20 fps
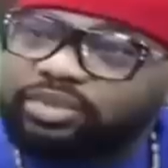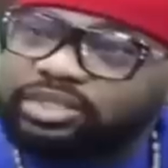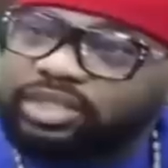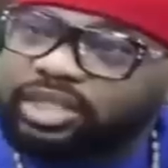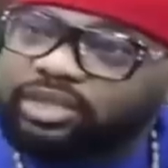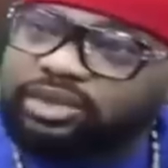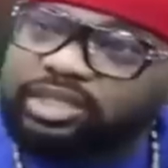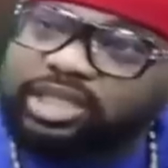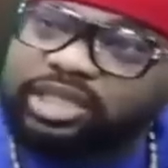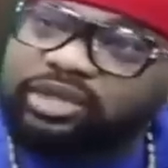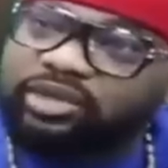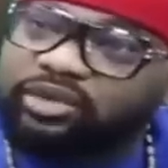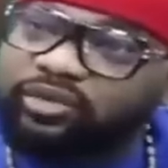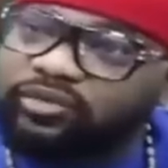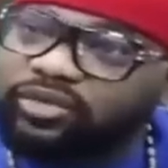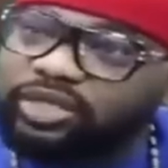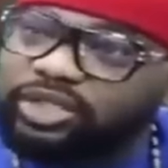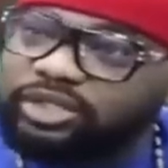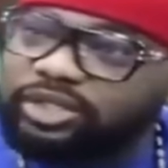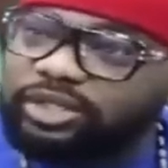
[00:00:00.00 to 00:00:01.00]
in Port Harcourt at the
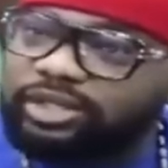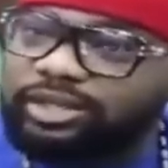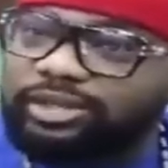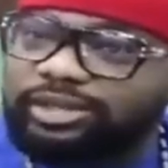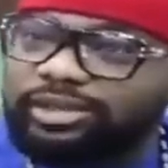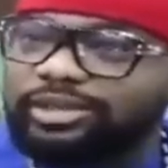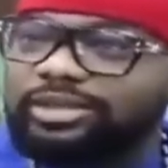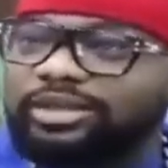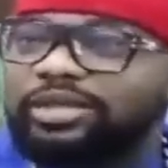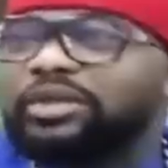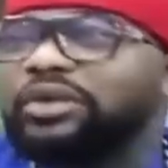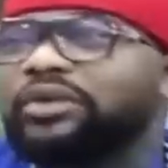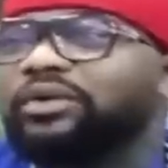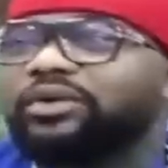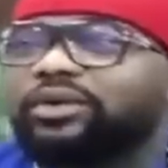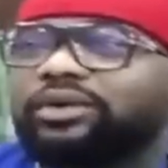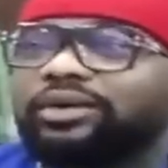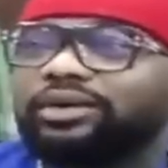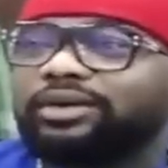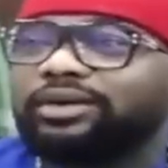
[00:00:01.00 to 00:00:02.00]
convention?
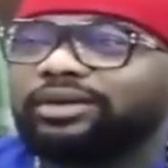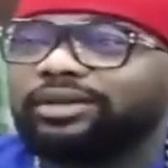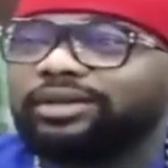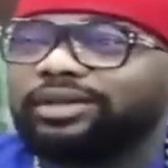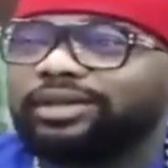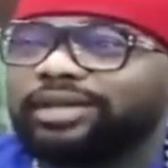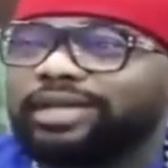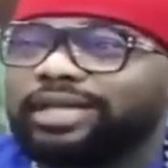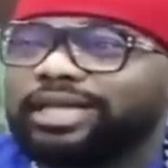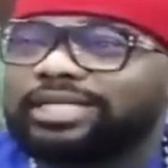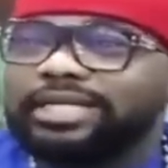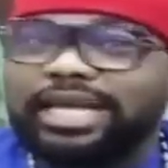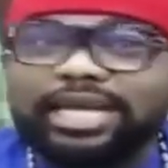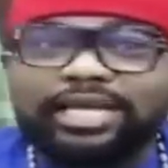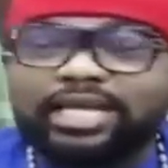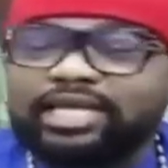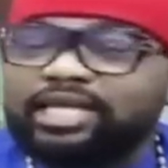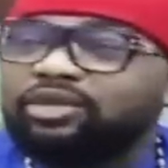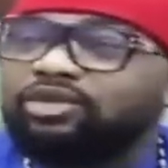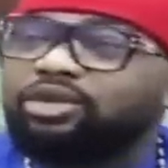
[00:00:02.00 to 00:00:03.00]
You. It
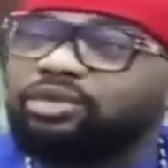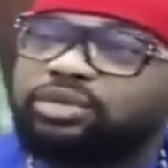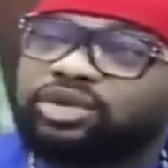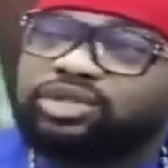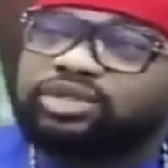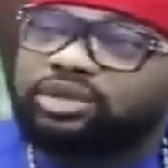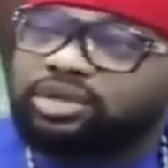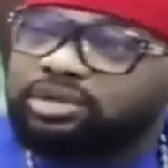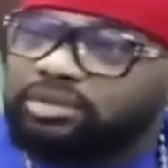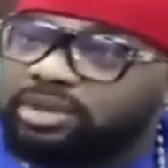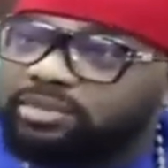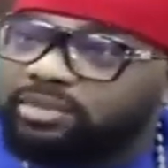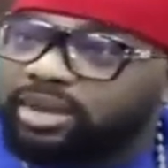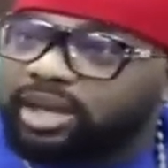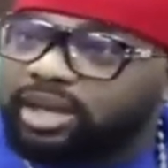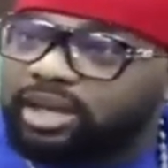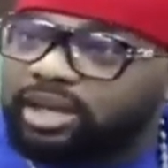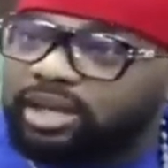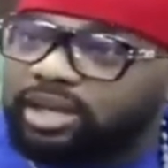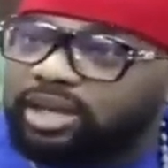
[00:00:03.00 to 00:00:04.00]
ended in commotion,
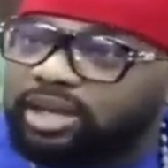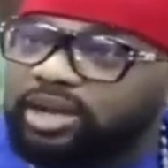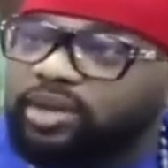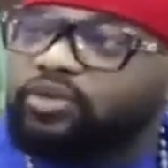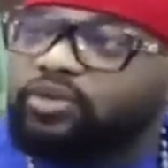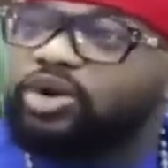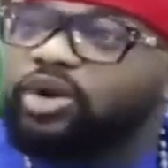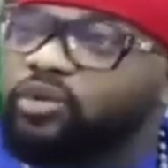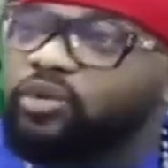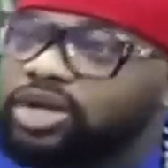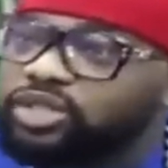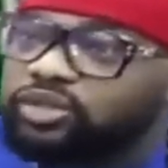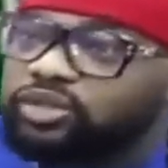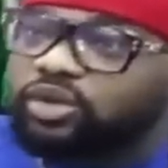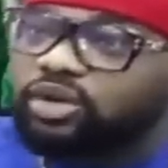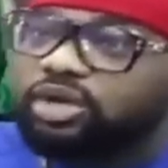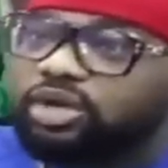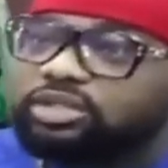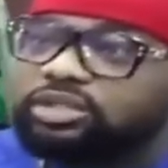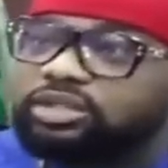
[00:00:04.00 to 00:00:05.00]
remember? We all went
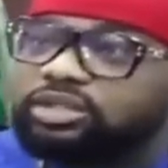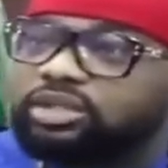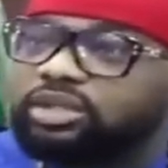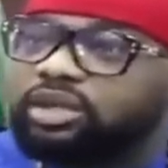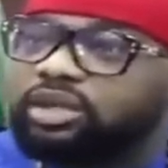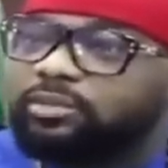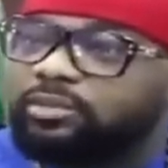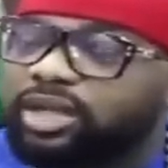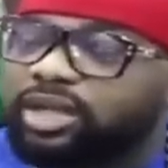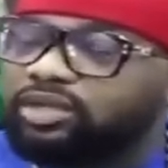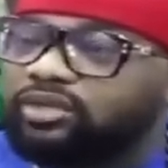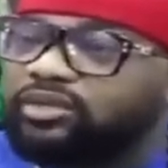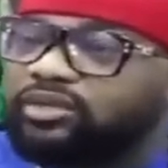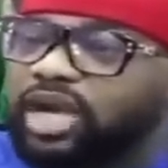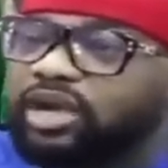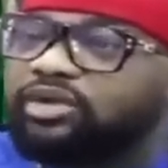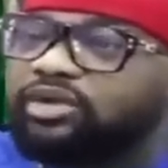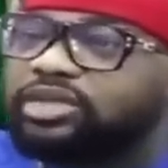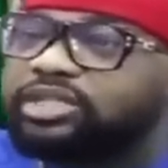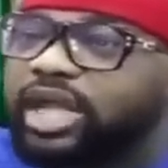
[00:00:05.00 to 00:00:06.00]
to court. Part of
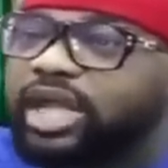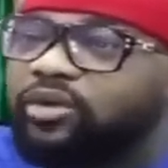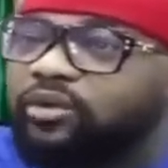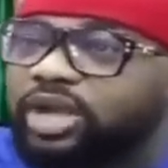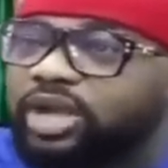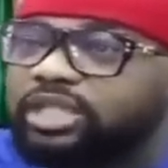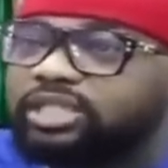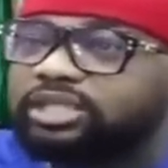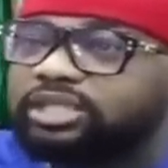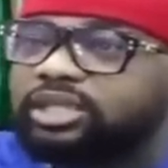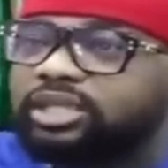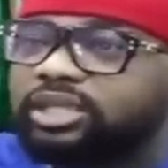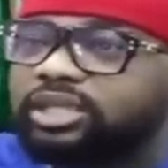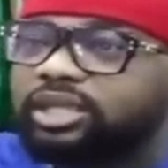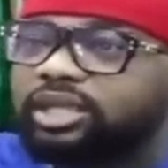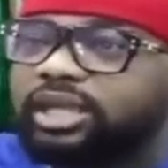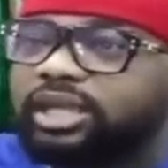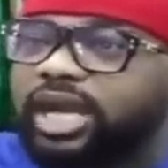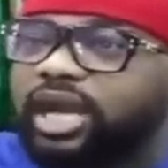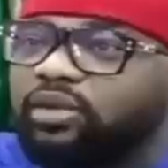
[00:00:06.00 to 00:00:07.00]
that court I went.
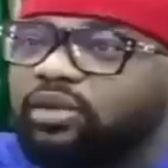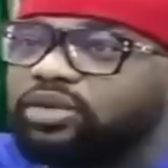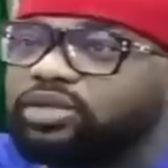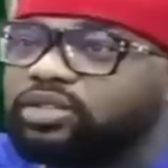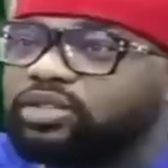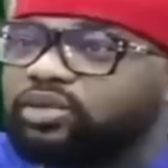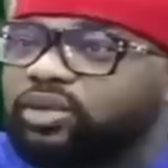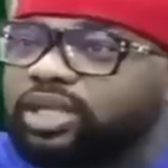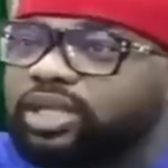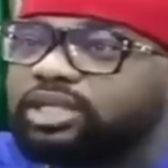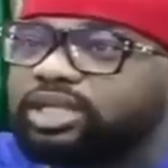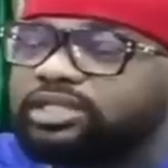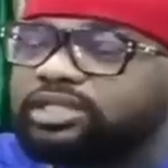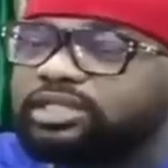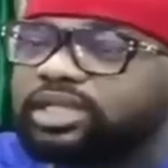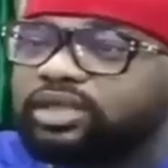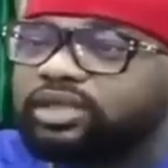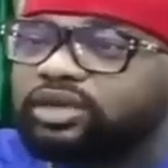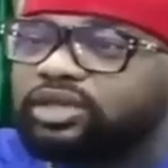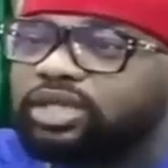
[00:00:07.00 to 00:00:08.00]
I was the one that
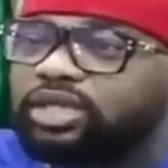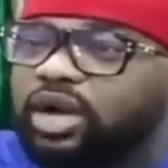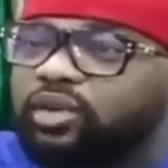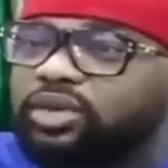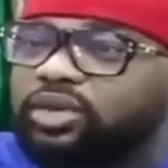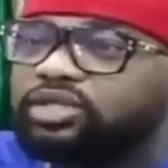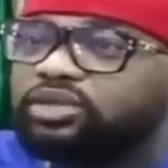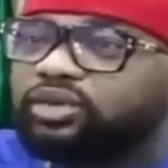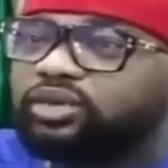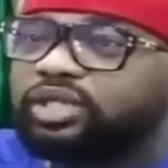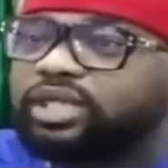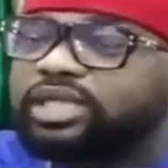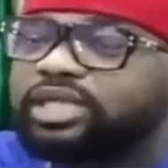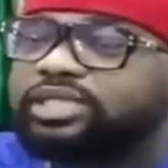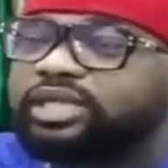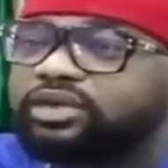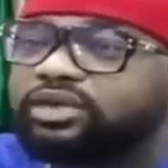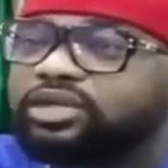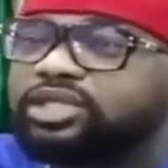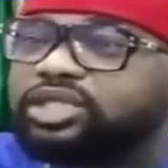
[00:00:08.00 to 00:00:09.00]
secured it. I went to court. I
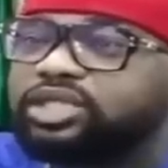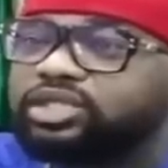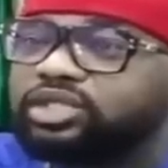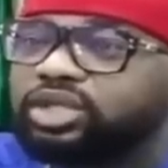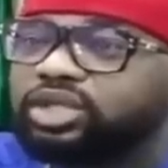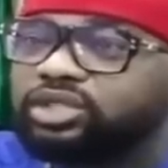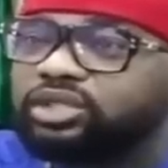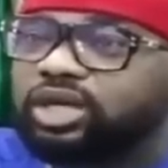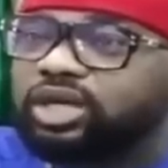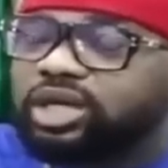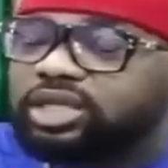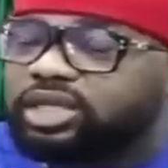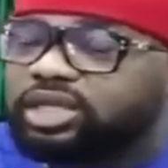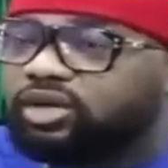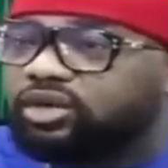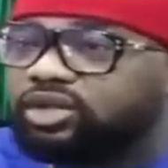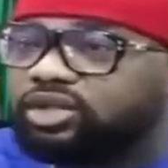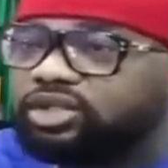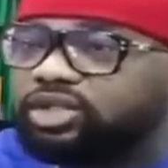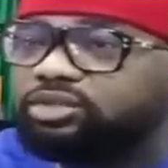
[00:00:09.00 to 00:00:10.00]
secured the injunction,
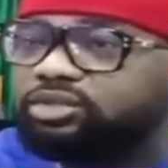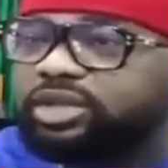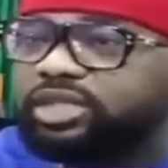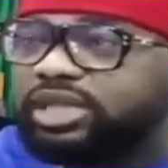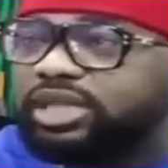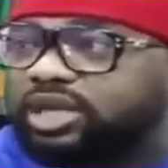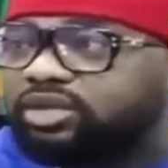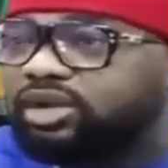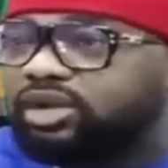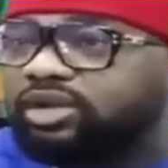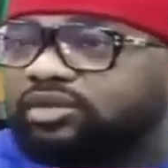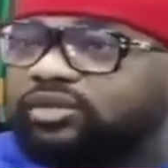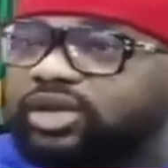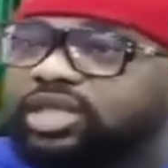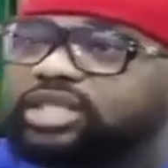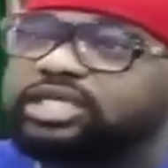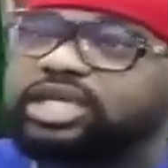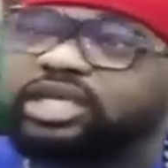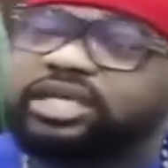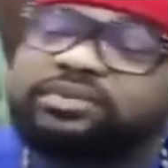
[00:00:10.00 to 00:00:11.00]
the court judgment that
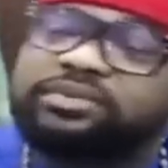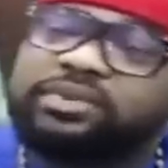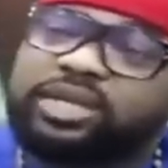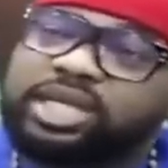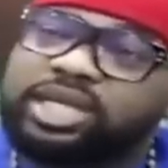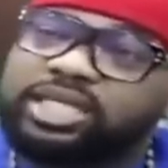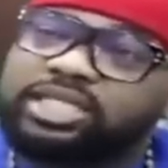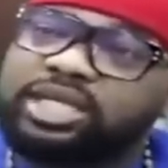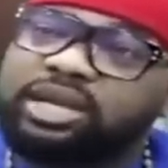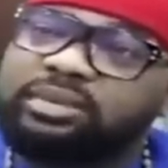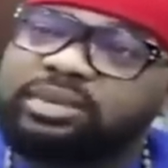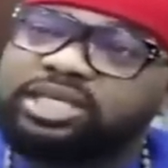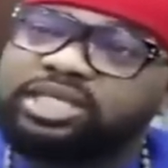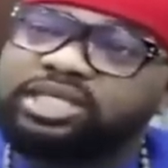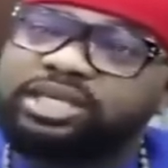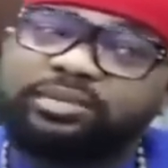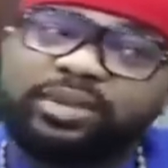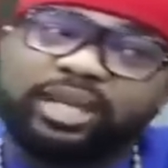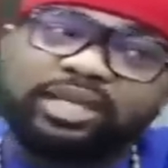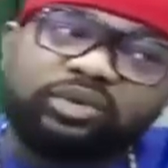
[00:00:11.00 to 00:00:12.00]
nullified Sheriff
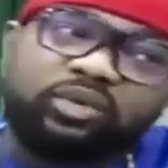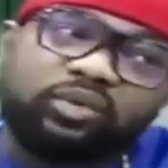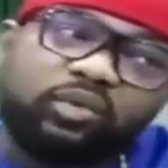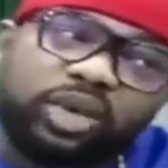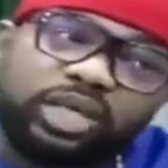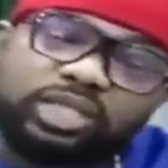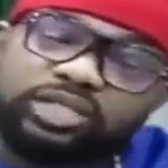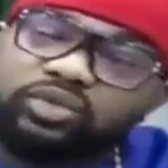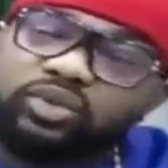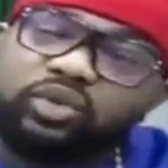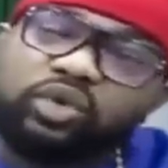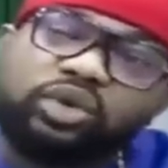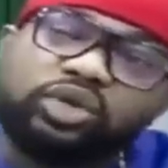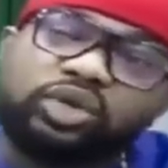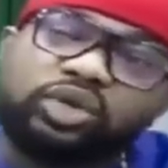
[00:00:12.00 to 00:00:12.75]
chairmanship and quest to